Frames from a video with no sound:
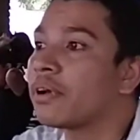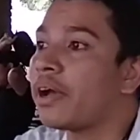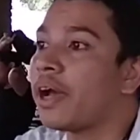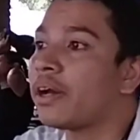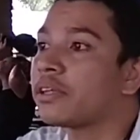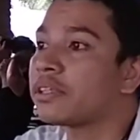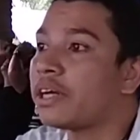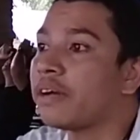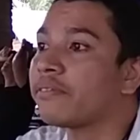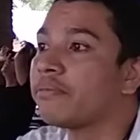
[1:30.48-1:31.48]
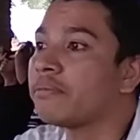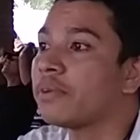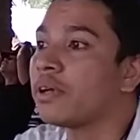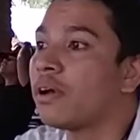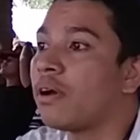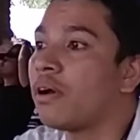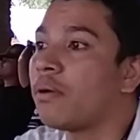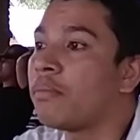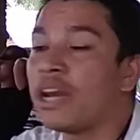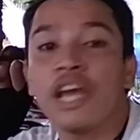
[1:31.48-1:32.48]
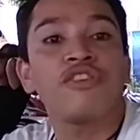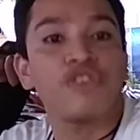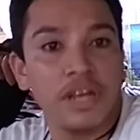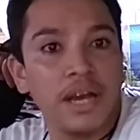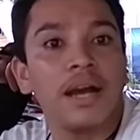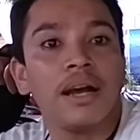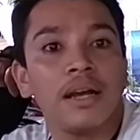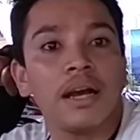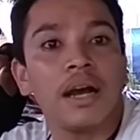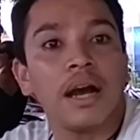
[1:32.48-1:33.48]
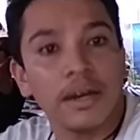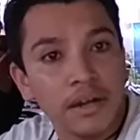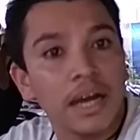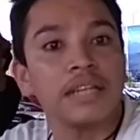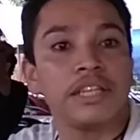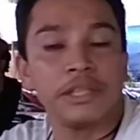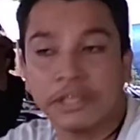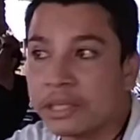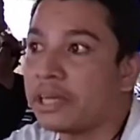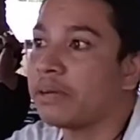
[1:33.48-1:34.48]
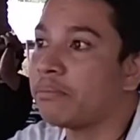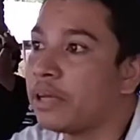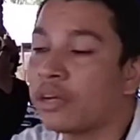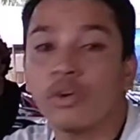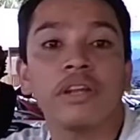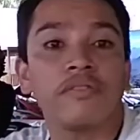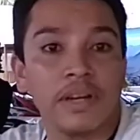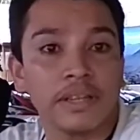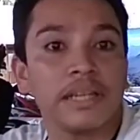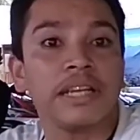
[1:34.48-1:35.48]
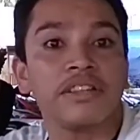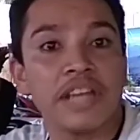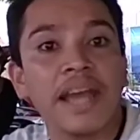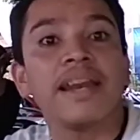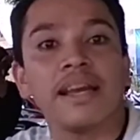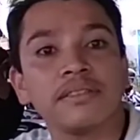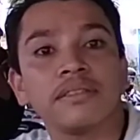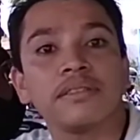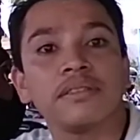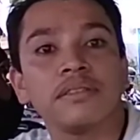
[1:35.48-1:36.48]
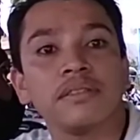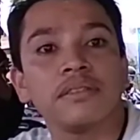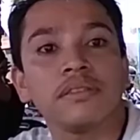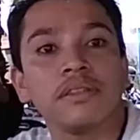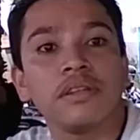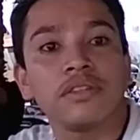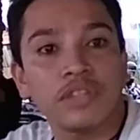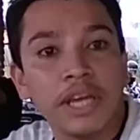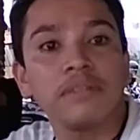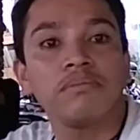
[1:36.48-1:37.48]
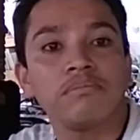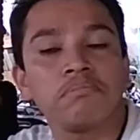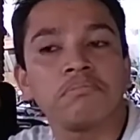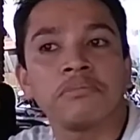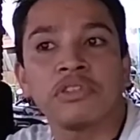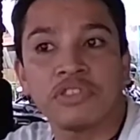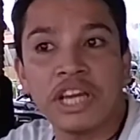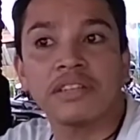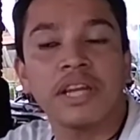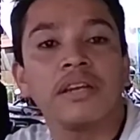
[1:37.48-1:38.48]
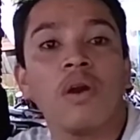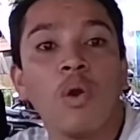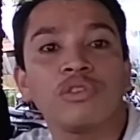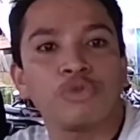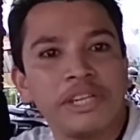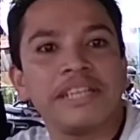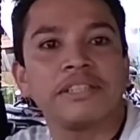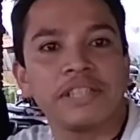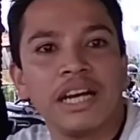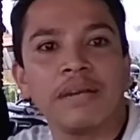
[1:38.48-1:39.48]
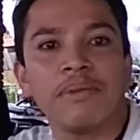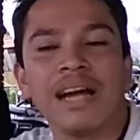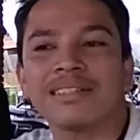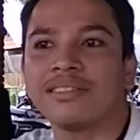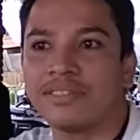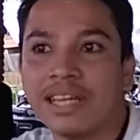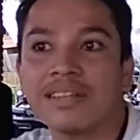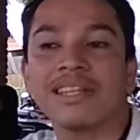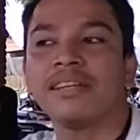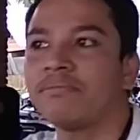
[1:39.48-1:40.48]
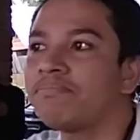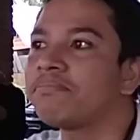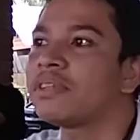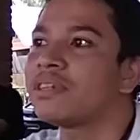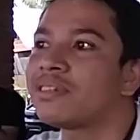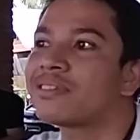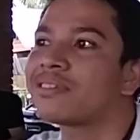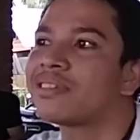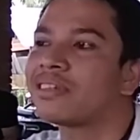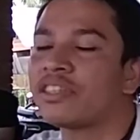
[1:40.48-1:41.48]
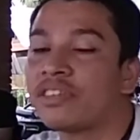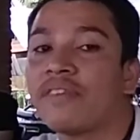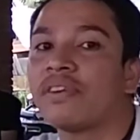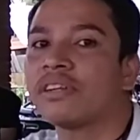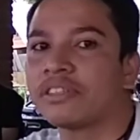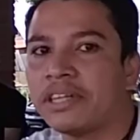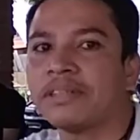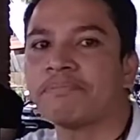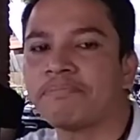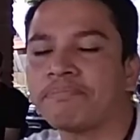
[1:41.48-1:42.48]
At a time Malaysia ada Raja at a time, including Patani and Thailand. Since 1603 at a time until 1637 at a time.